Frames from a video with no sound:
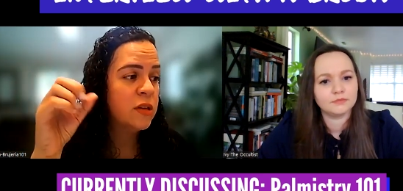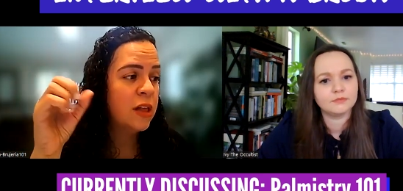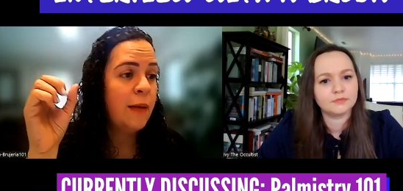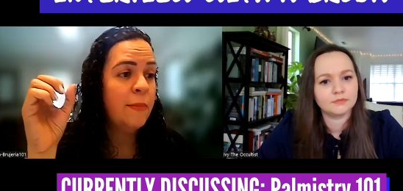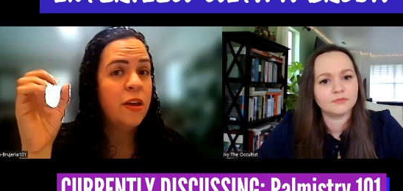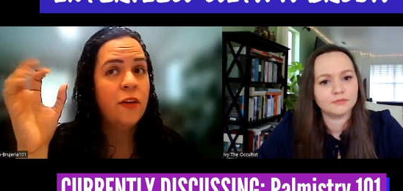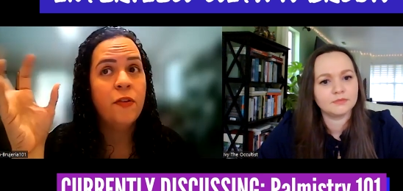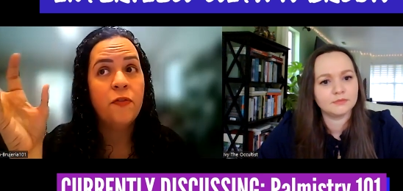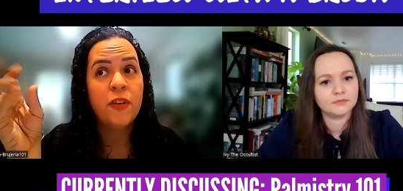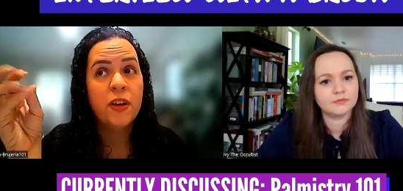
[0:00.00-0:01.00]
Speaker 1: clammy, if
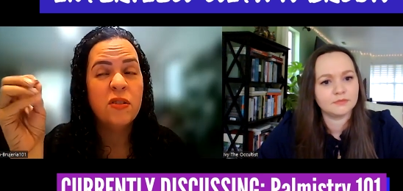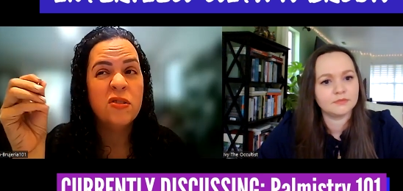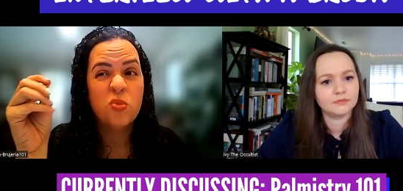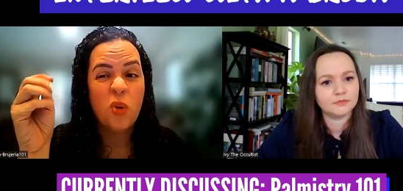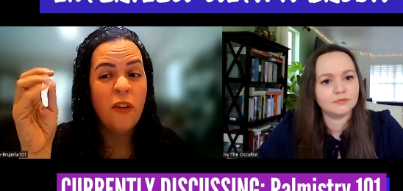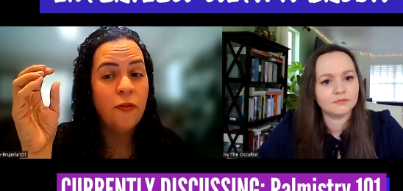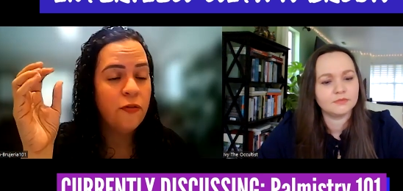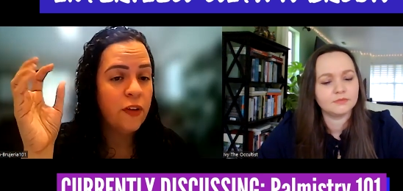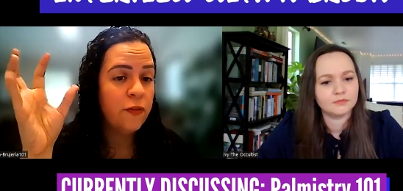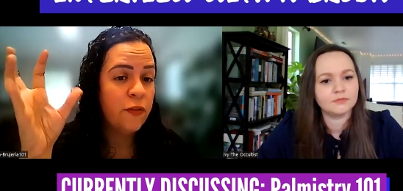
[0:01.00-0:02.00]
it feels rough,
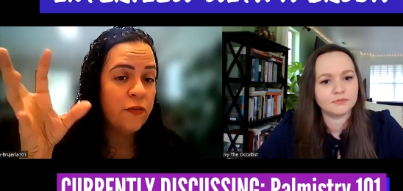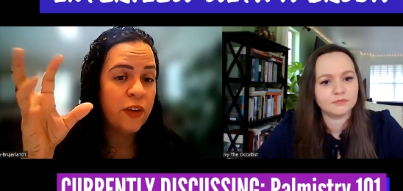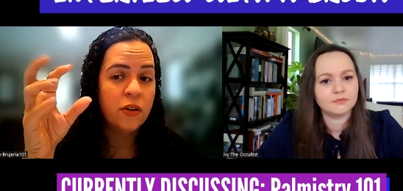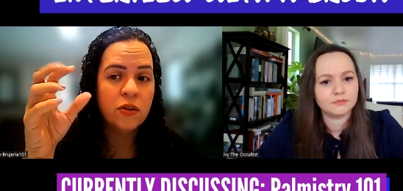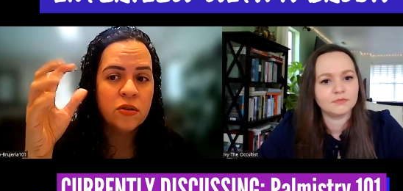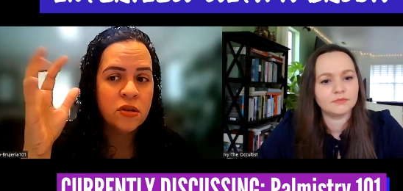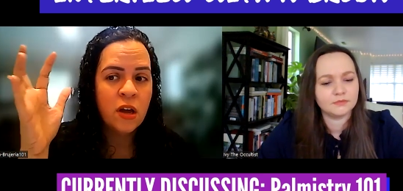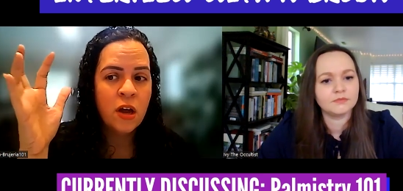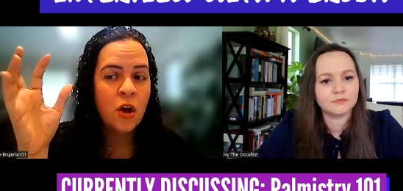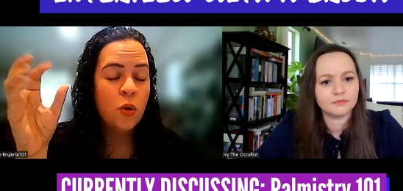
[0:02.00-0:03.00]
if it feels
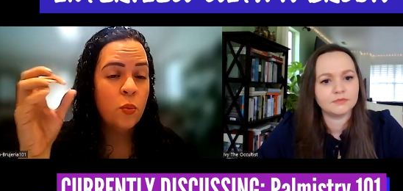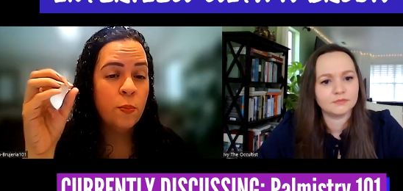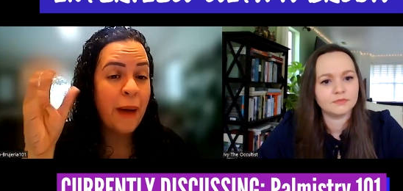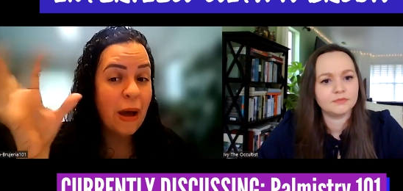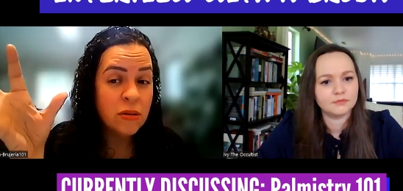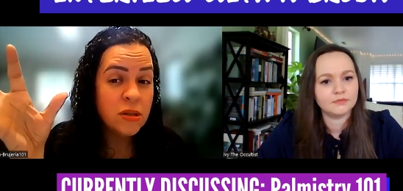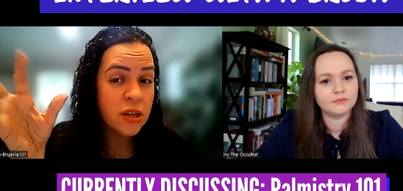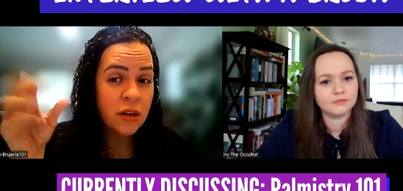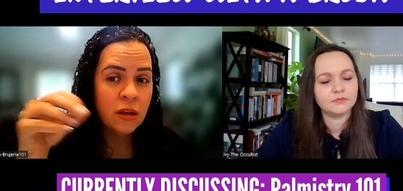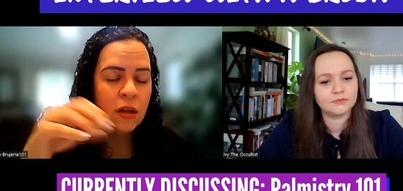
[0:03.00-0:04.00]

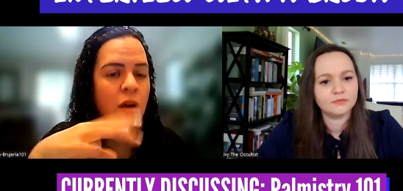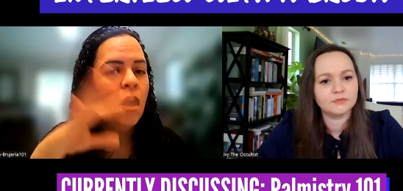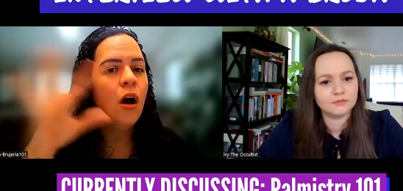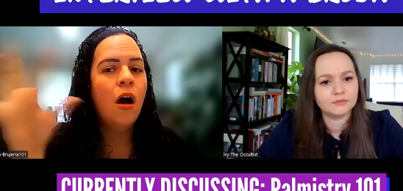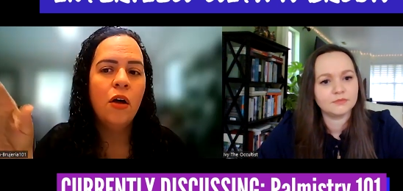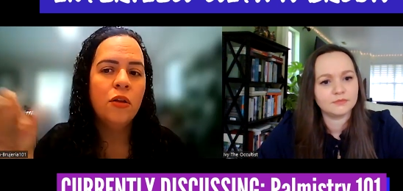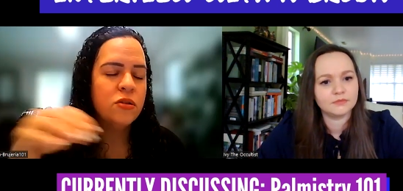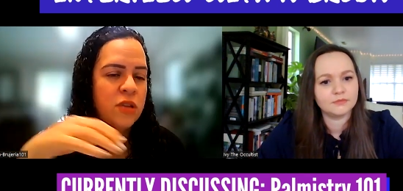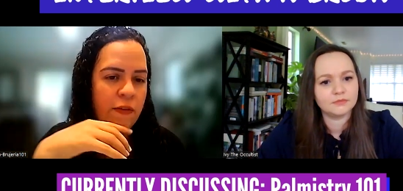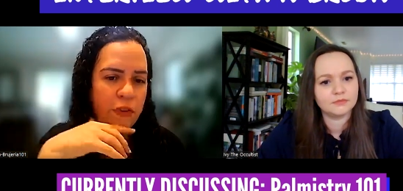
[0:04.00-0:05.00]
bouncy, all
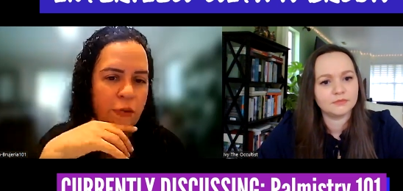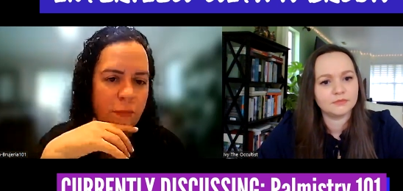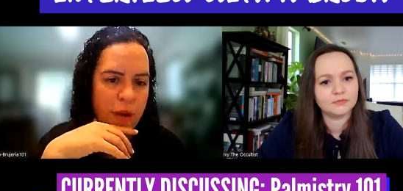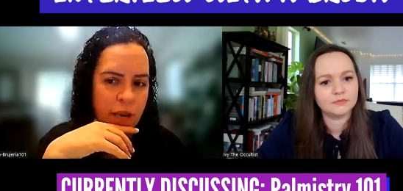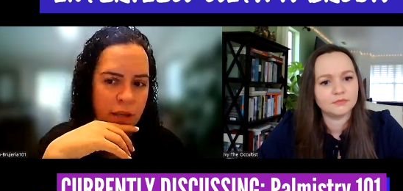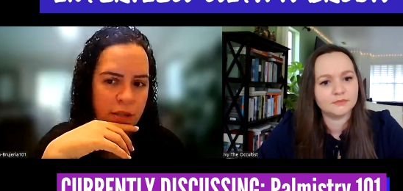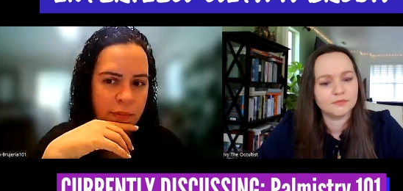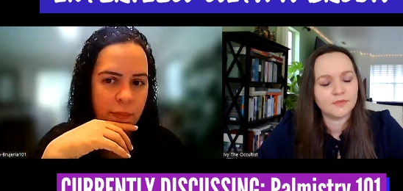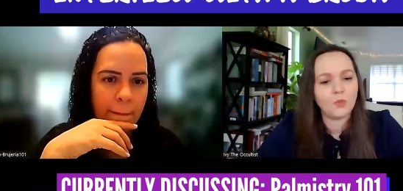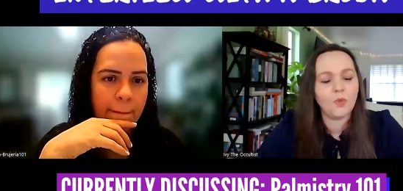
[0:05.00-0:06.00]
those have different meanings.
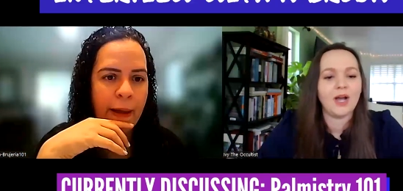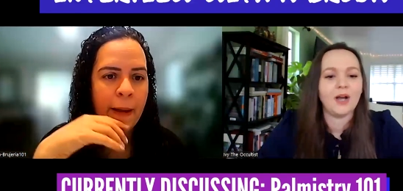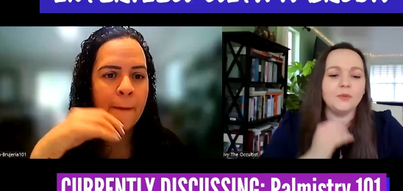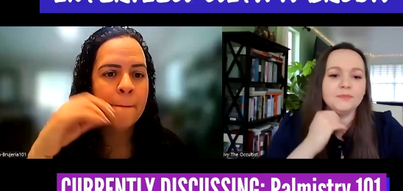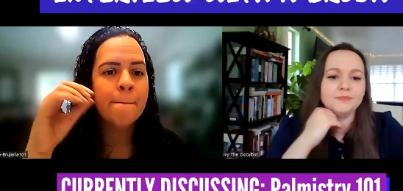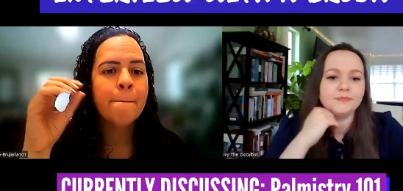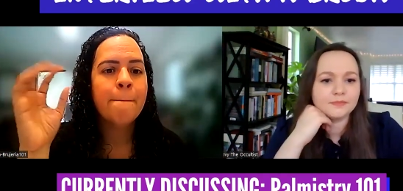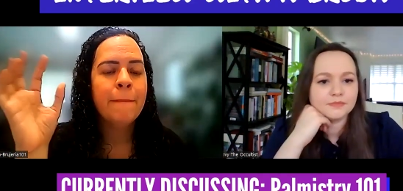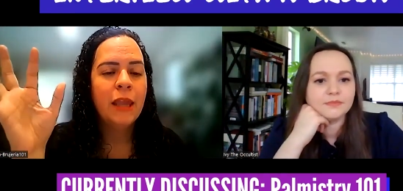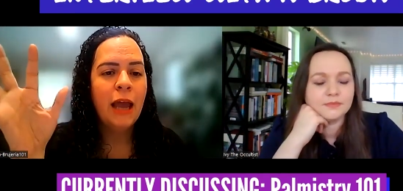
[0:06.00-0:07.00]
Speaker 2: Okay. Wow.
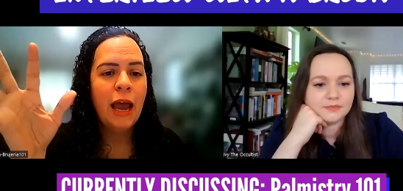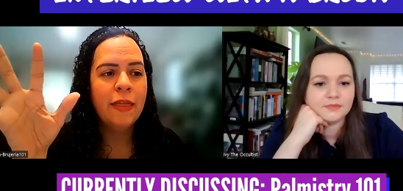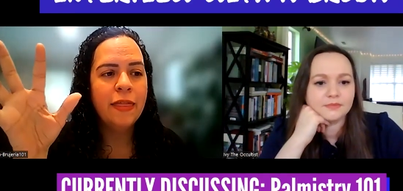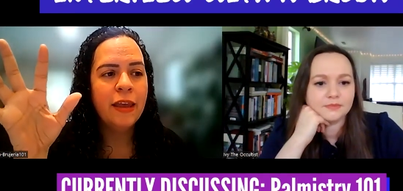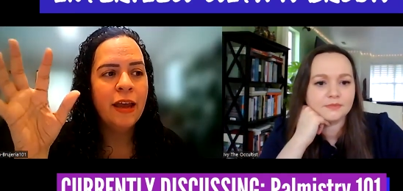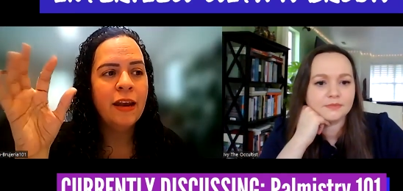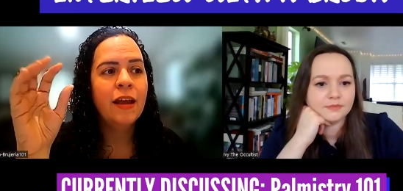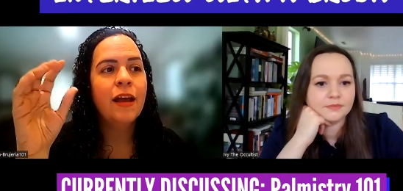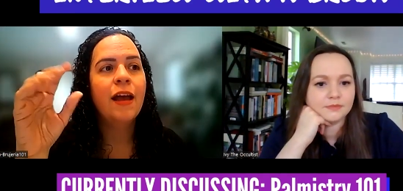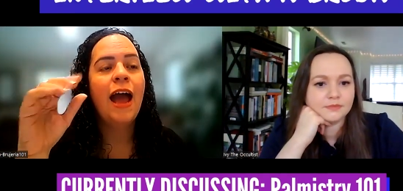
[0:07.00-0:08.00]
Speaker 1: And then
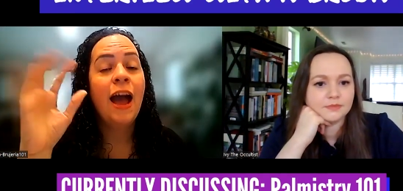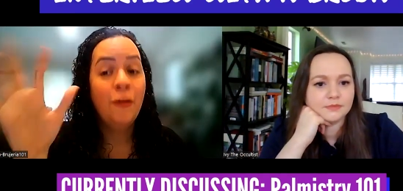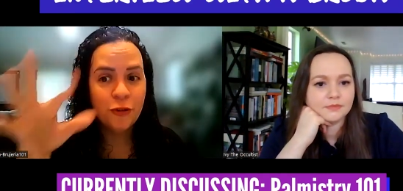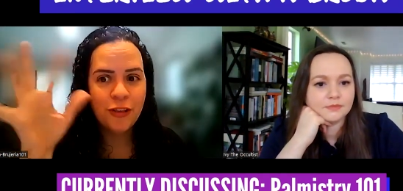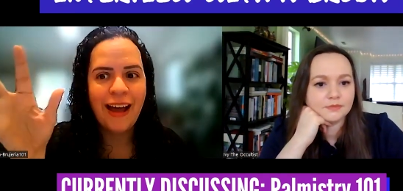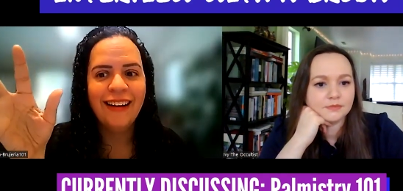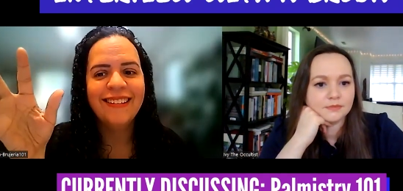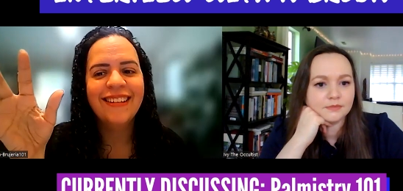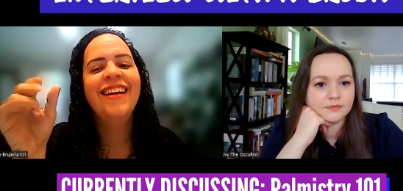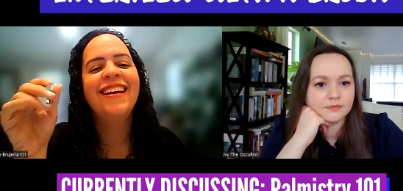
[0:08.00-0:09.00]
after that,
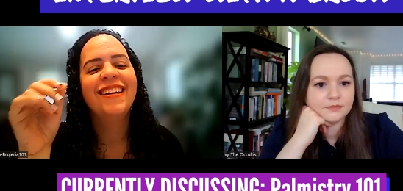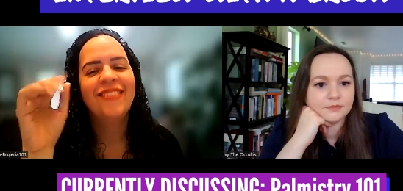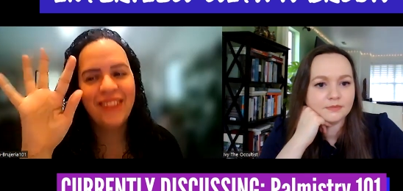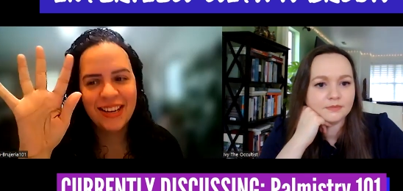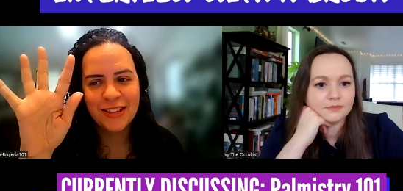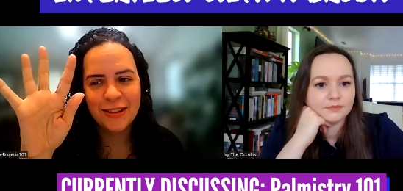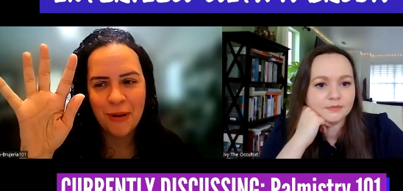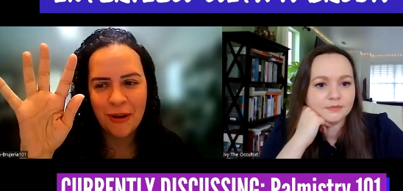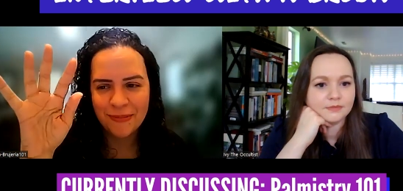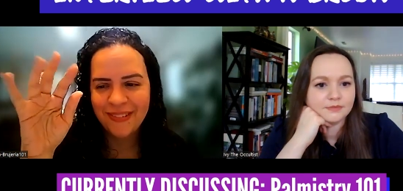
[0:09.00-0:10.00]
we get to the
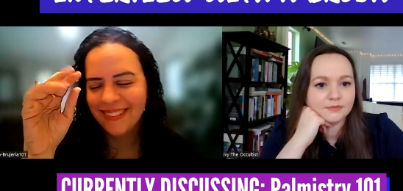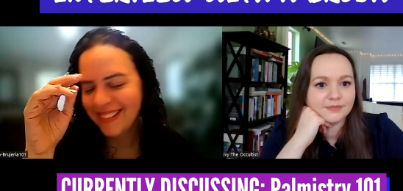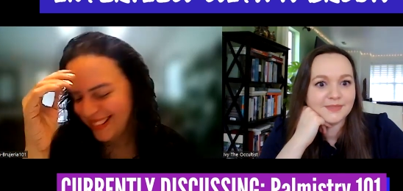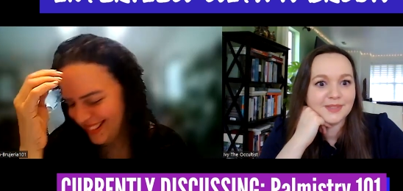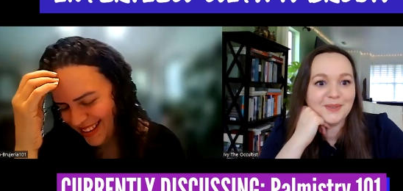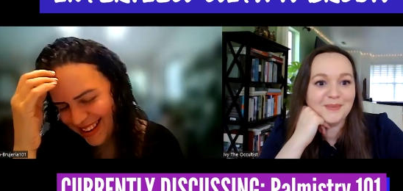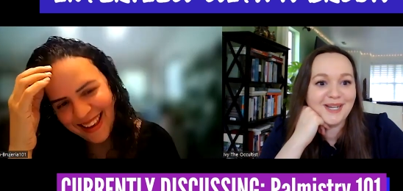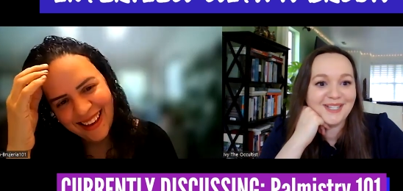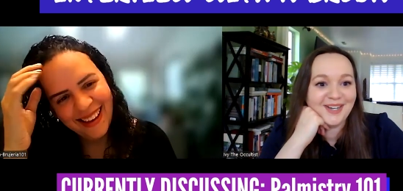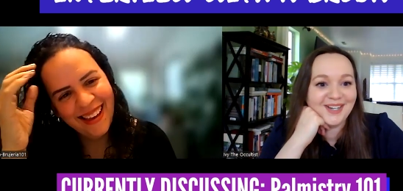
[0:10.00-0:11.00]
palm.
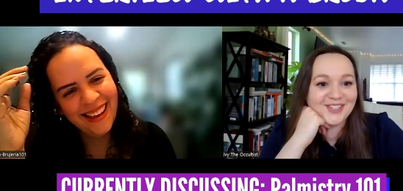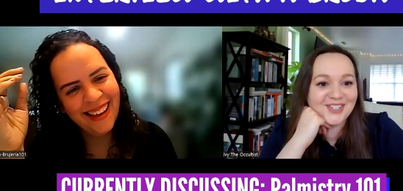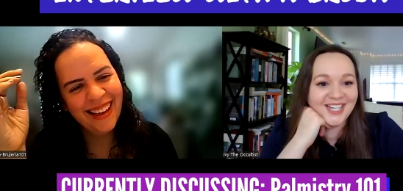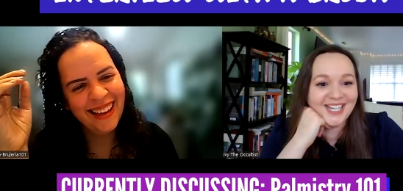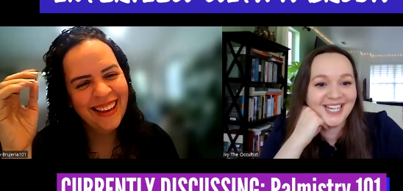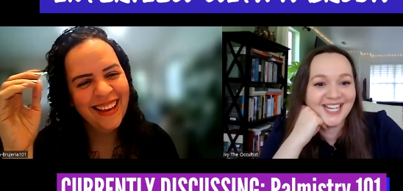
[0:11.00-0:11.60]
Speaker 2: Oh my gosh.